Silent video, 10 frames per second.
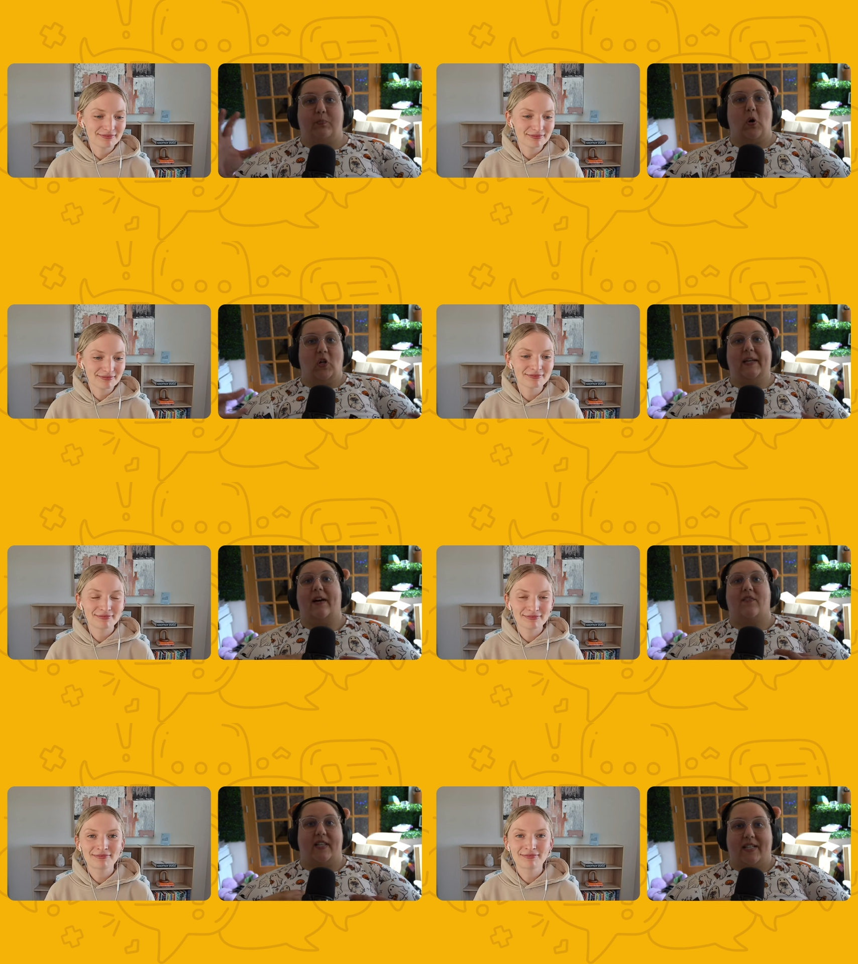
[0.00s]
Speaker 1: pulling
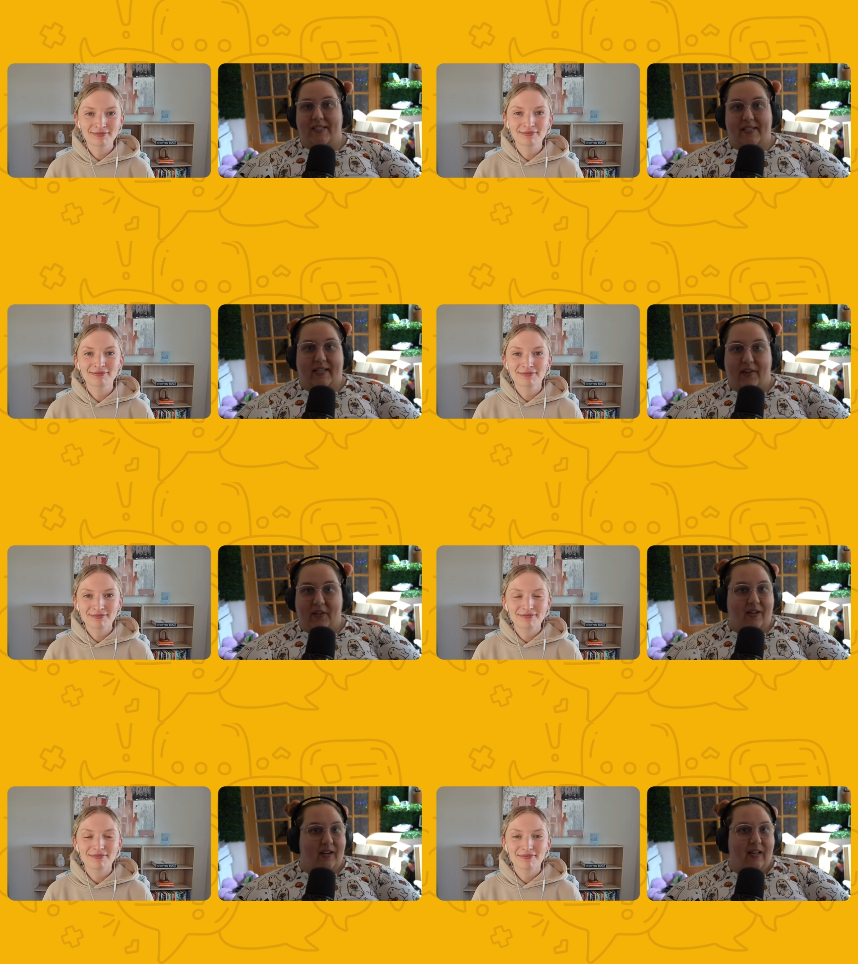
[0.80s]
everything
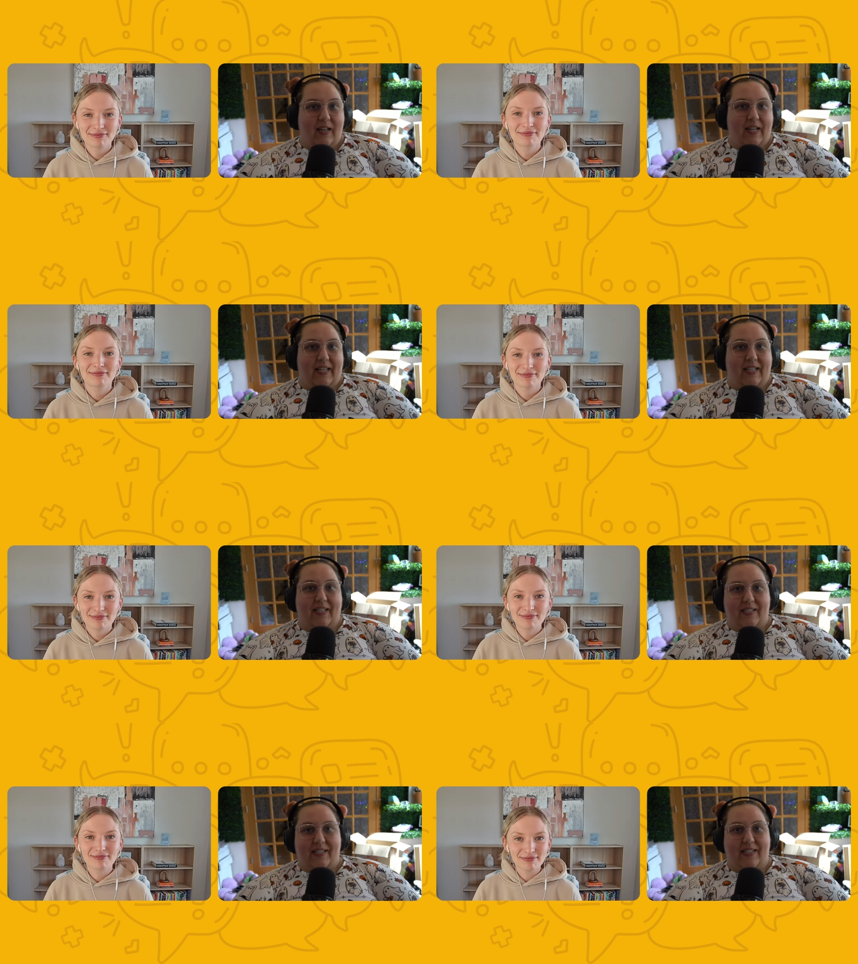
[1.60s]
together. It
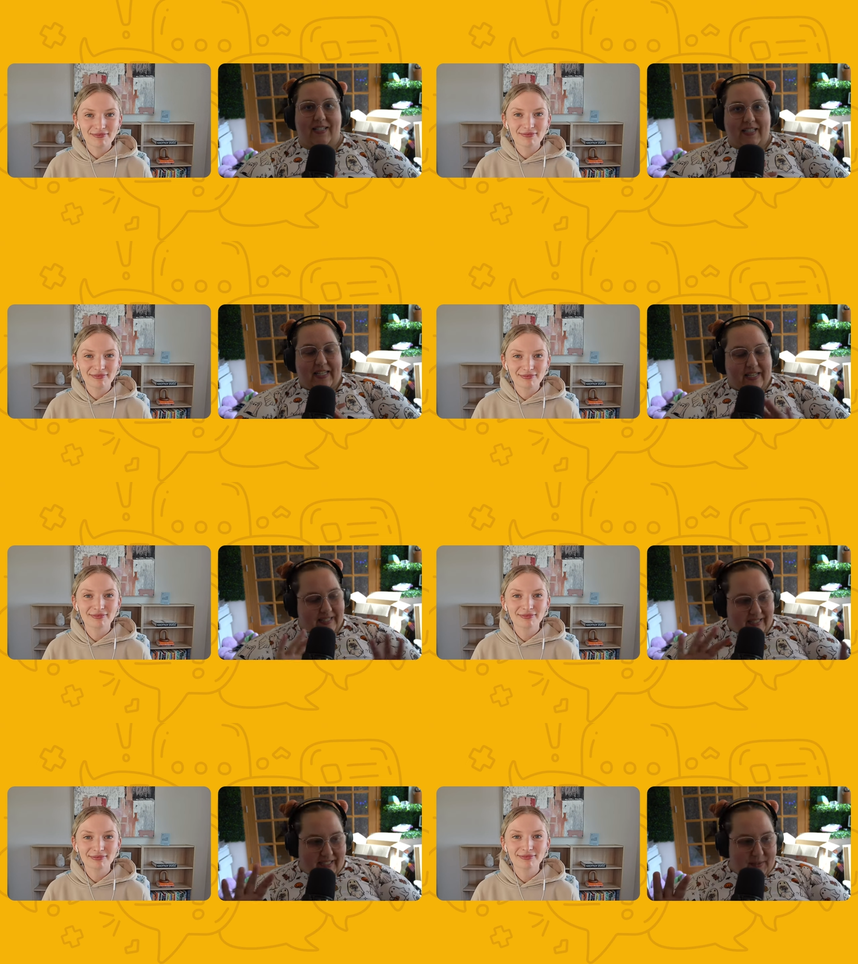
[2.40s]
is
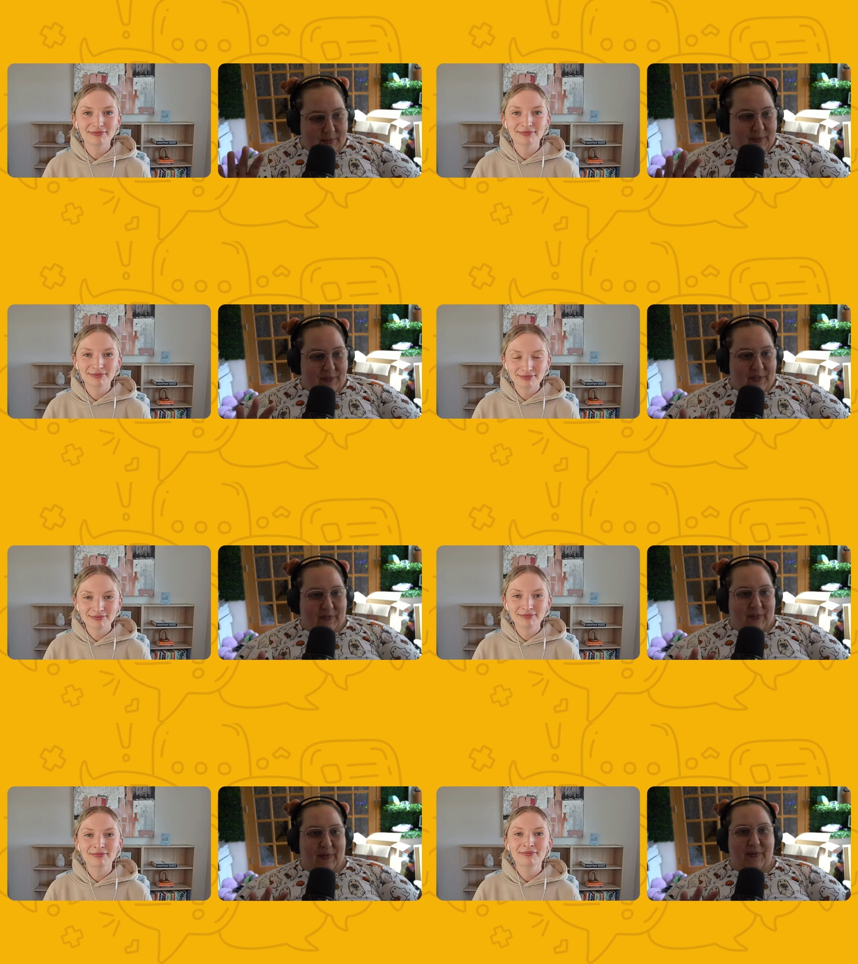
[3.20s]
easy to use for
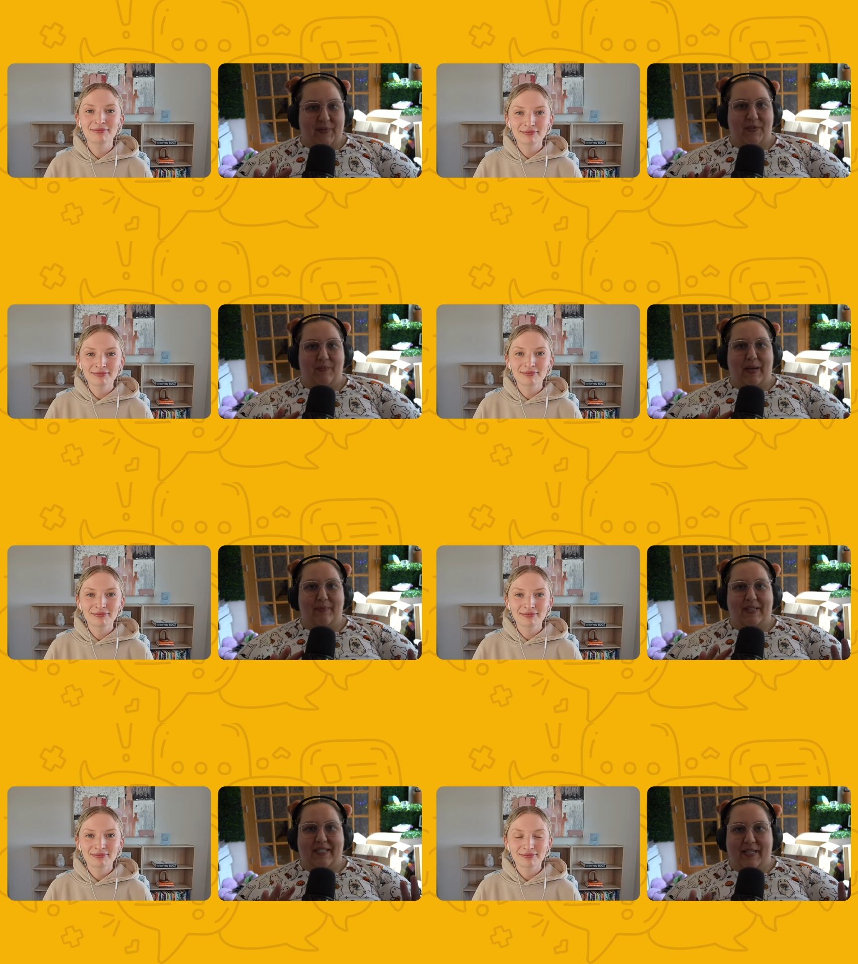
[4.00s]
those who might be
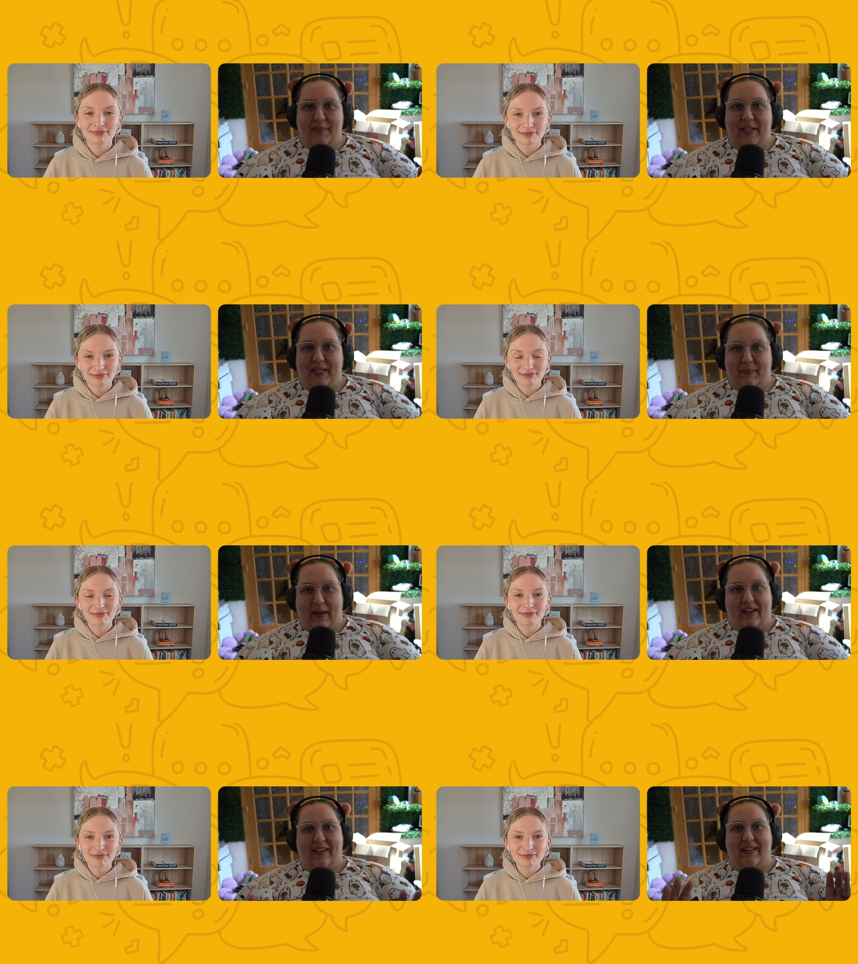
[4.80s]
intimidated by
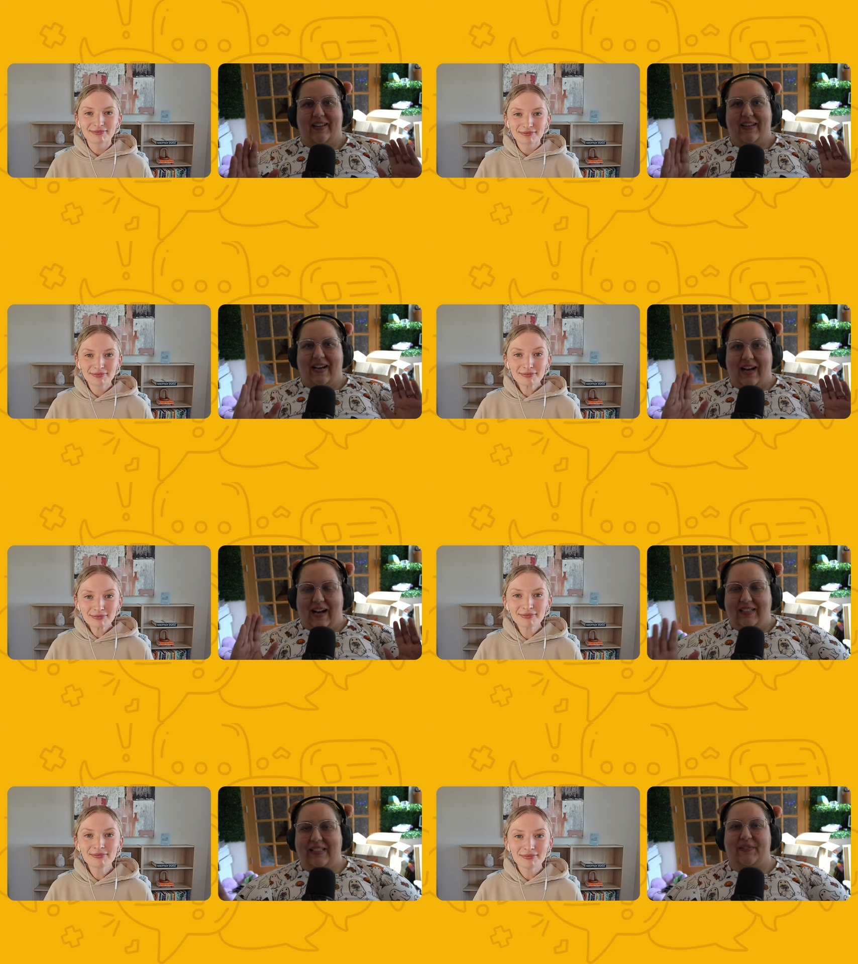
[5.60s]
it
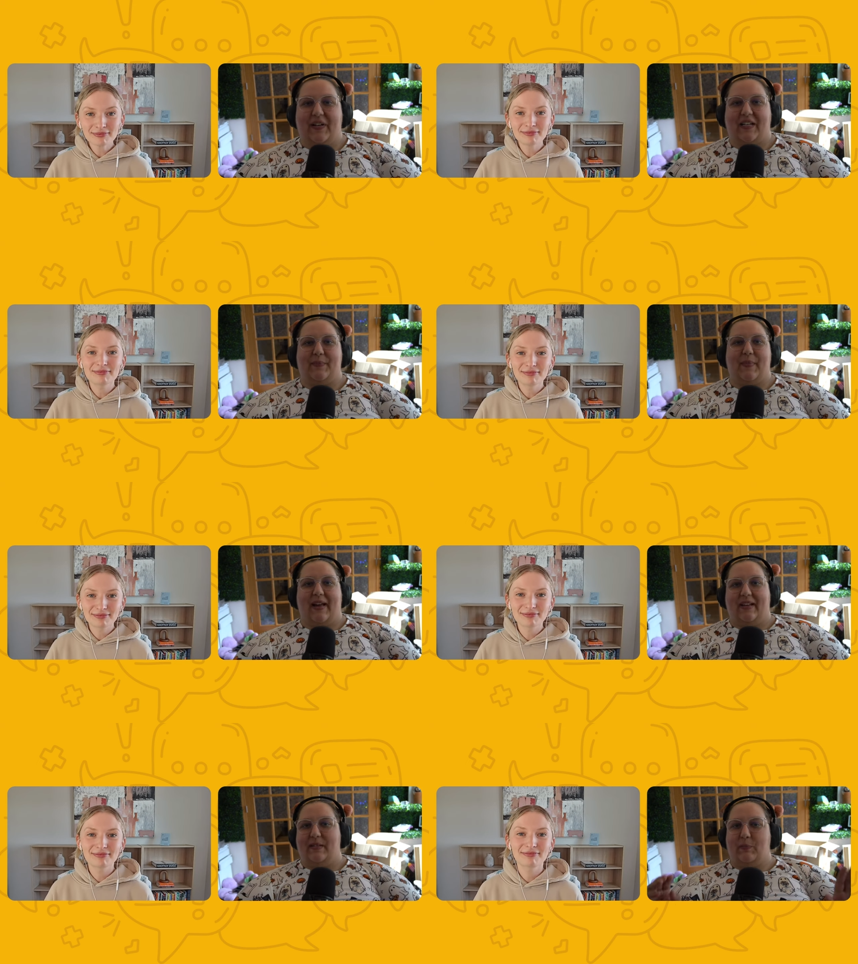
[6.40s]
highly
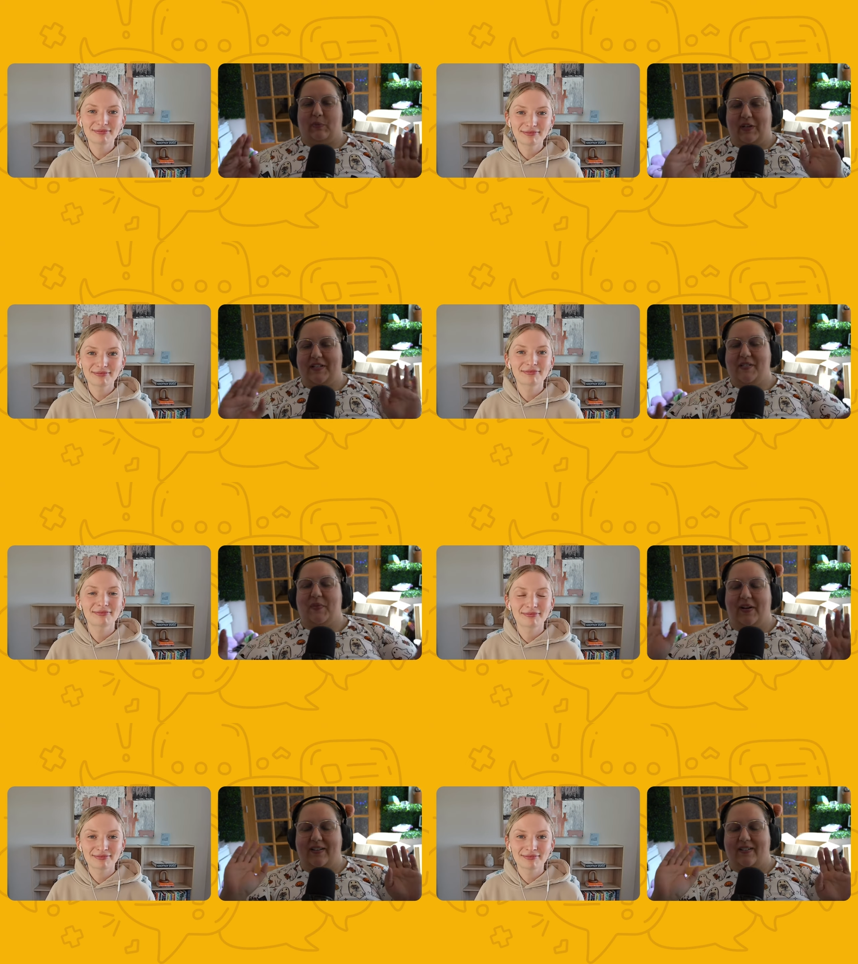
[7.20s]
recommend Plus
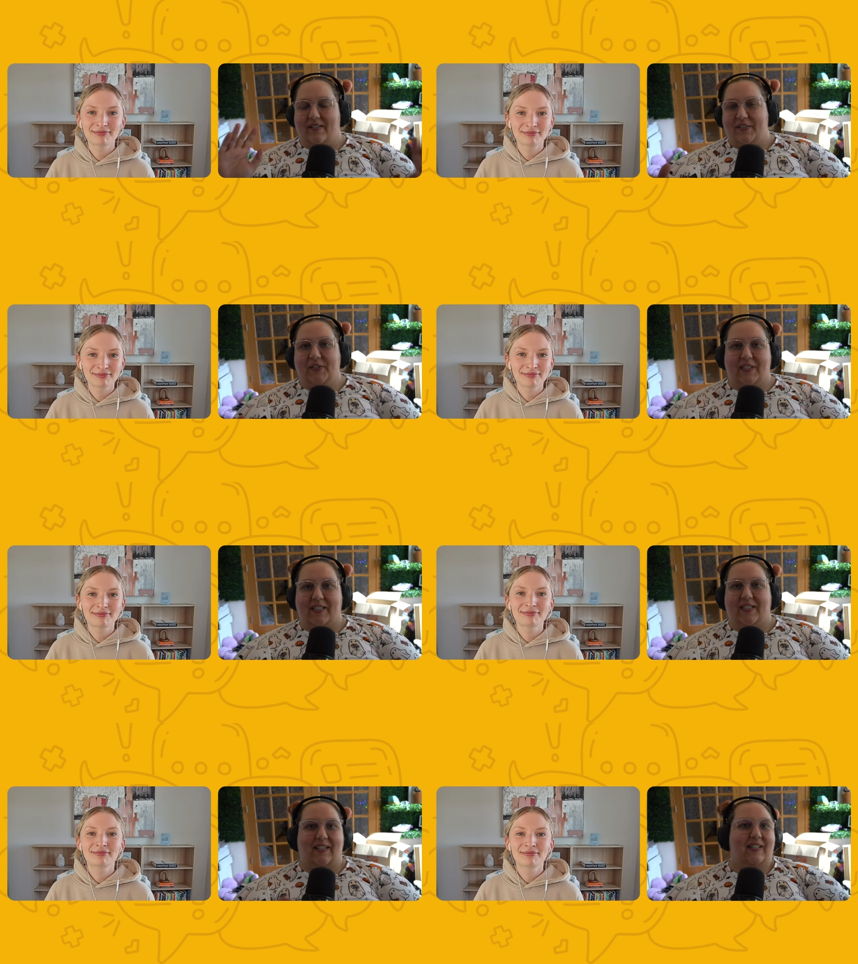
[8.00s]
One on
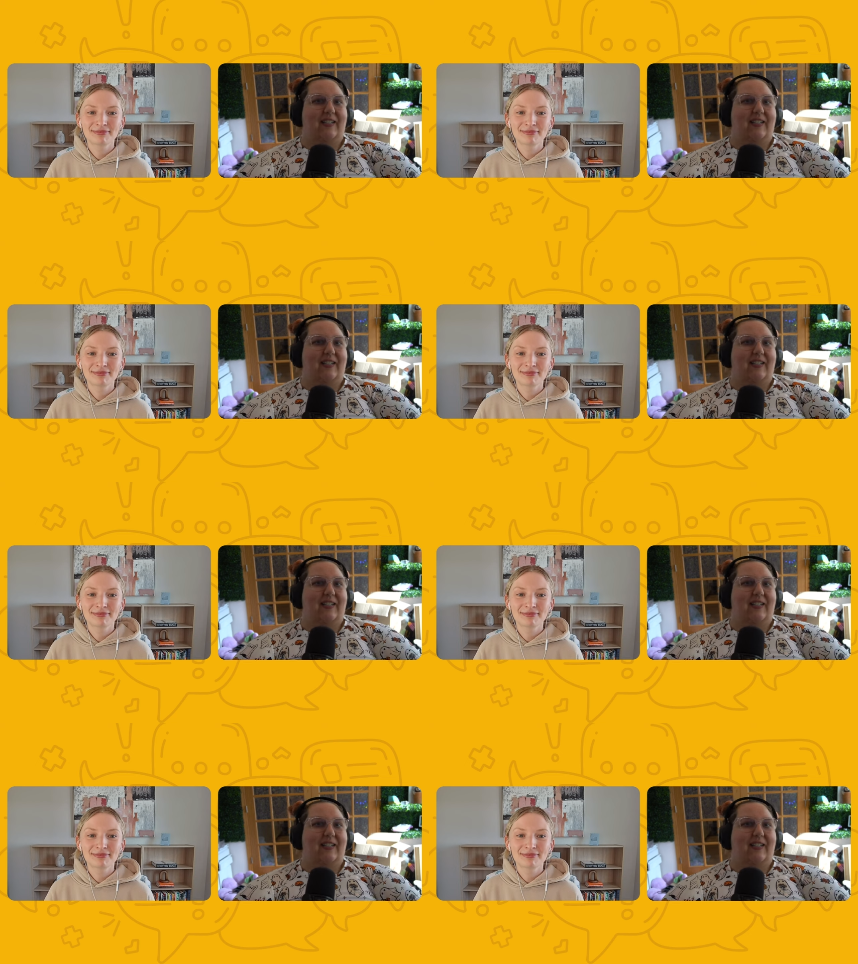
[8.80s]
Looker.